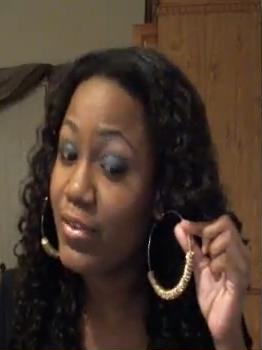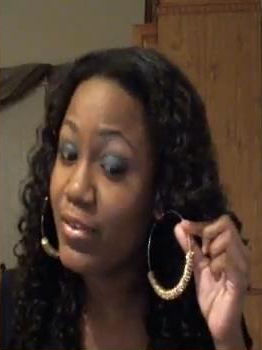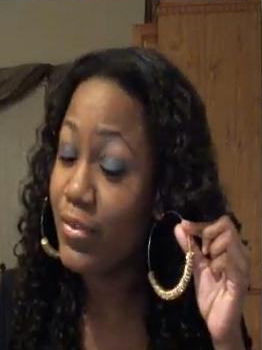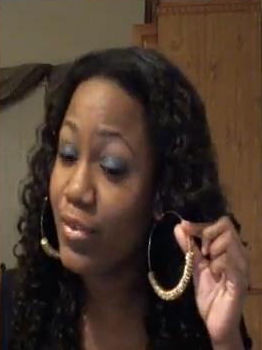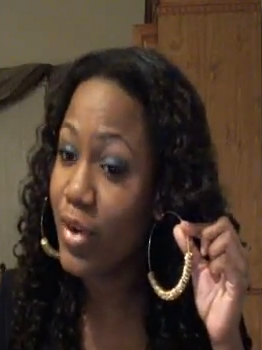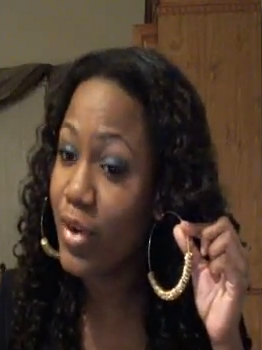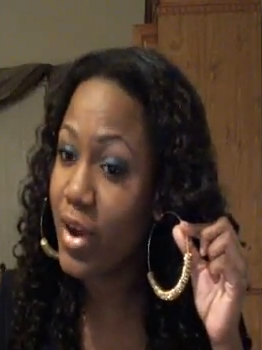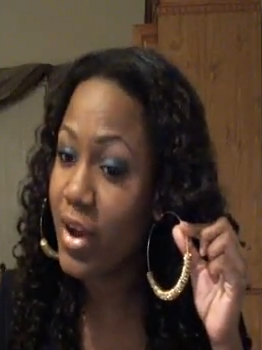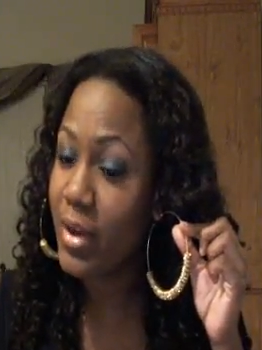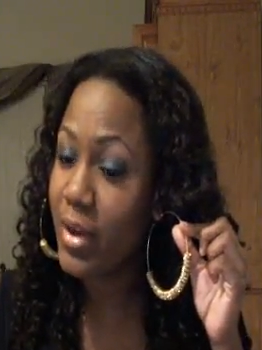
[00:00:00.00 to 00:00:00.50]

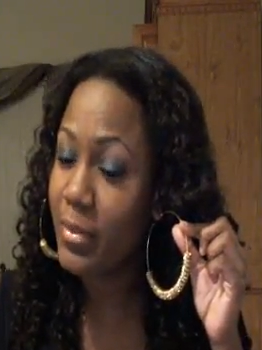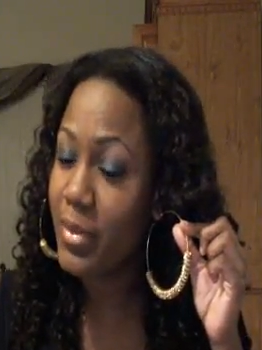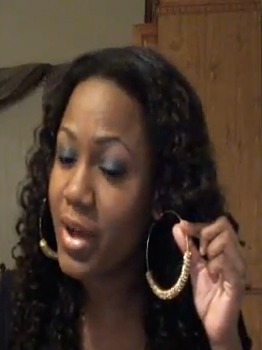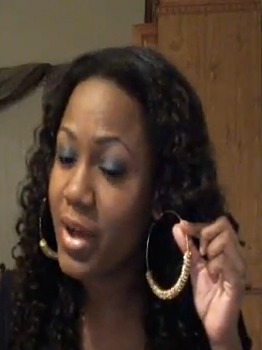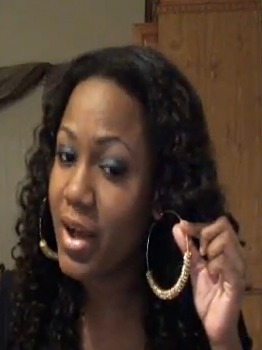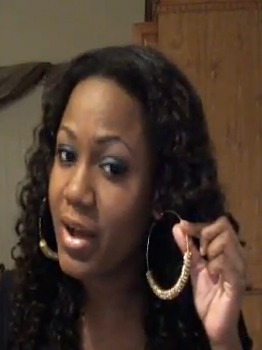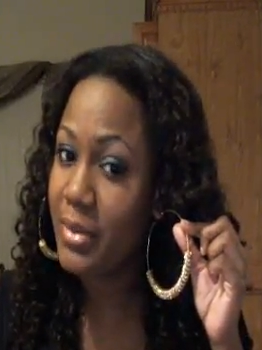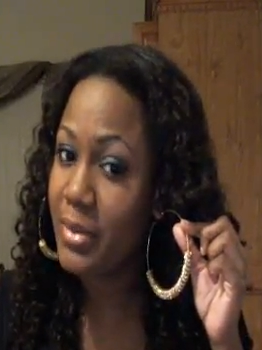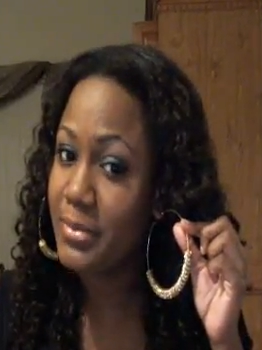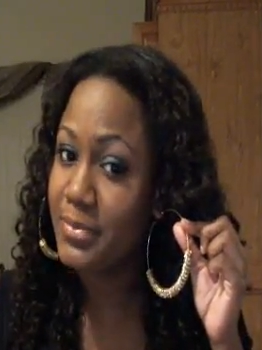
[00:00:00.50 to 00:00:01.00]
from
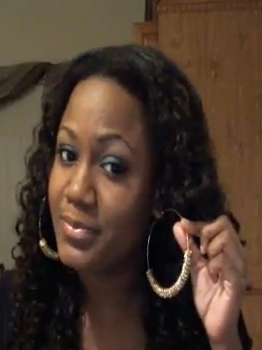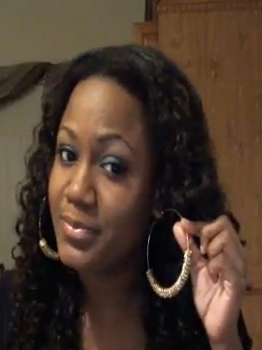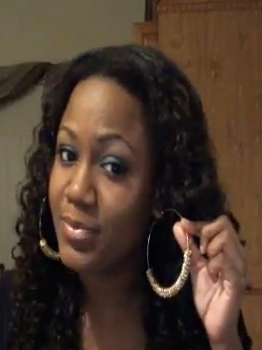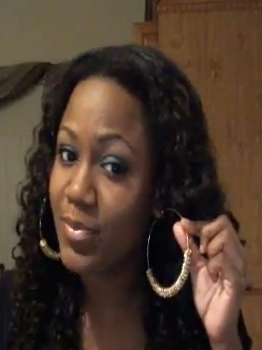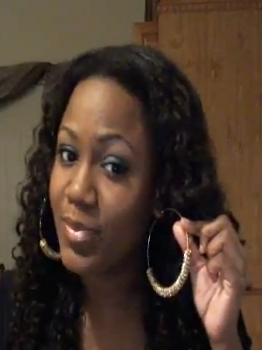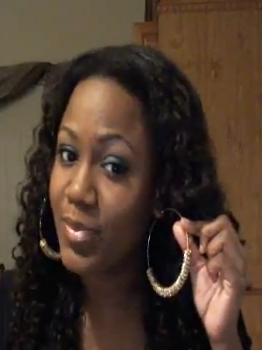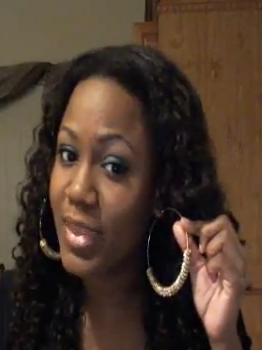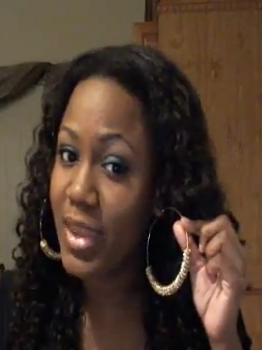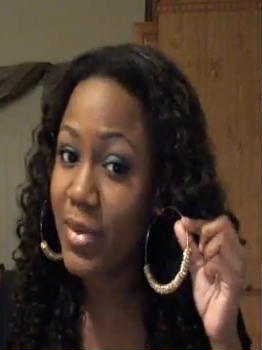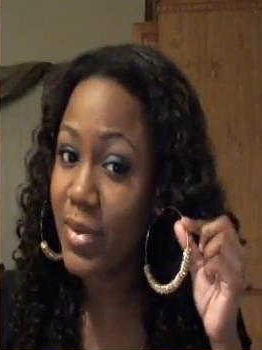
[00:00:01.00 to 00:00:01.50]
um,
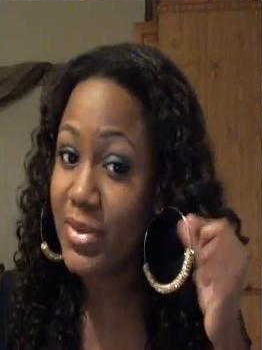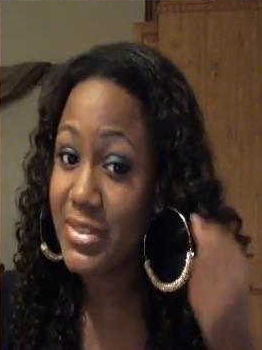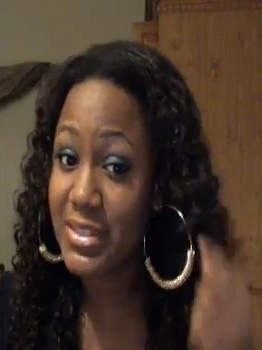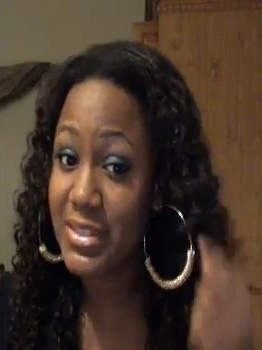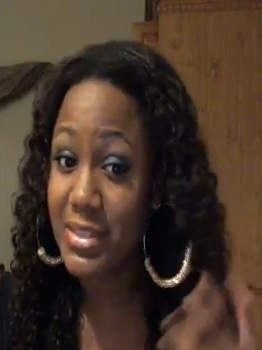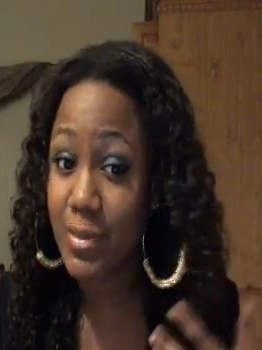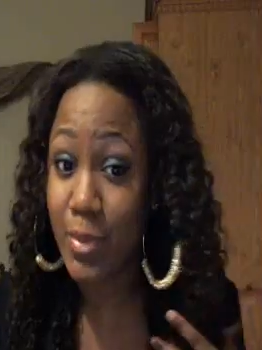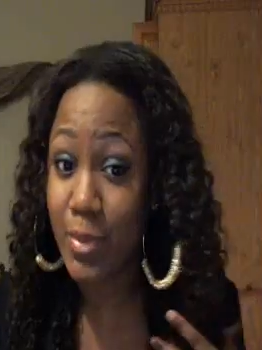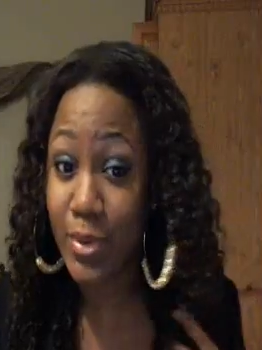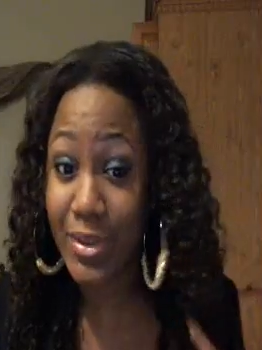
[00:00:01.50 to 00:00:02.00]

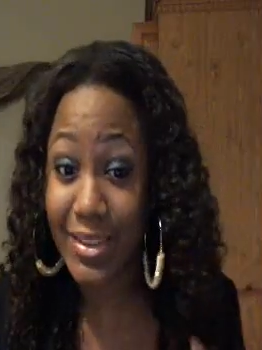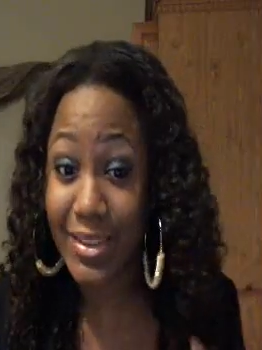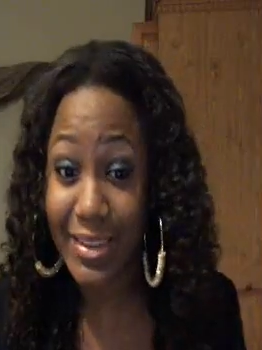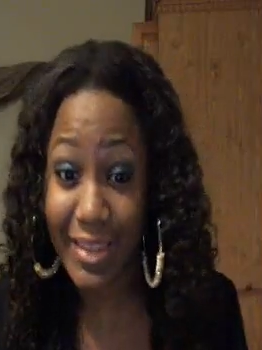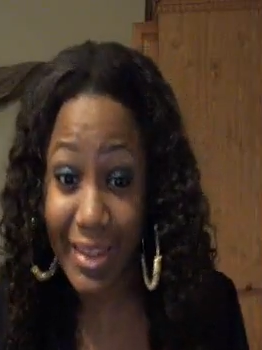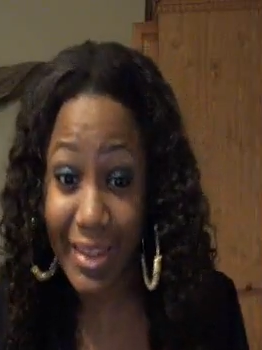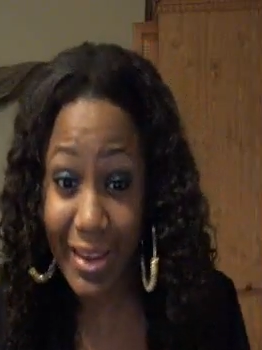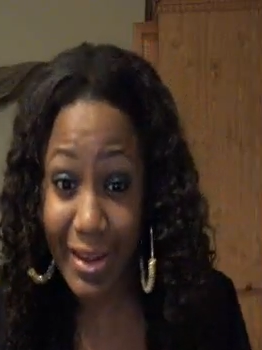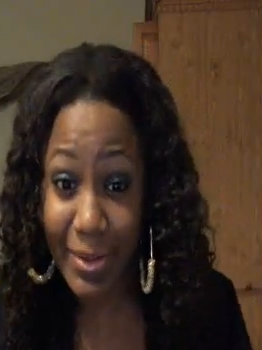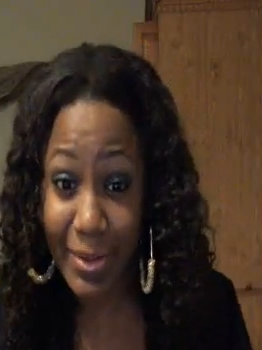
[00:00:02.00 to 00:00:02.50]
Irresistible
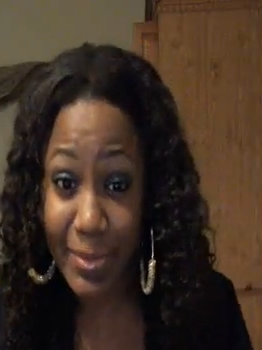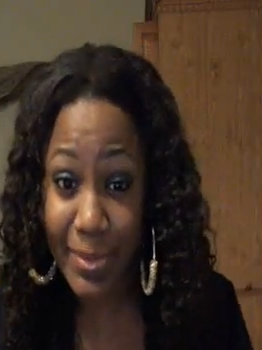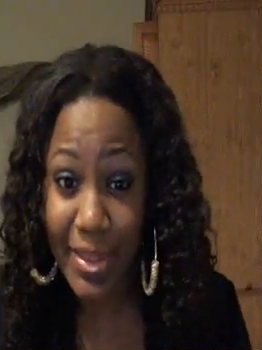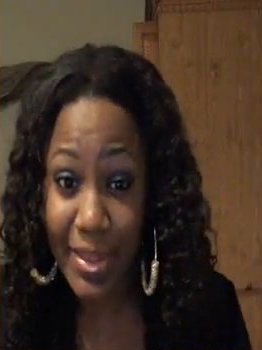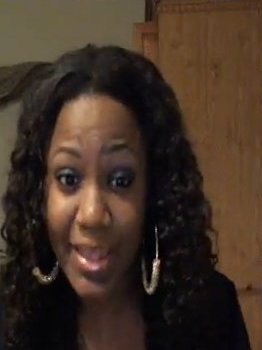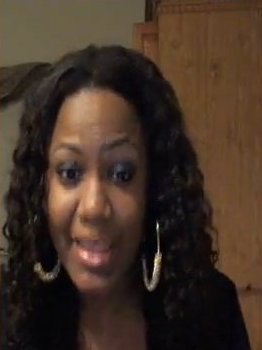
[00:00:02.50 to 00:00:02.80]
Glam.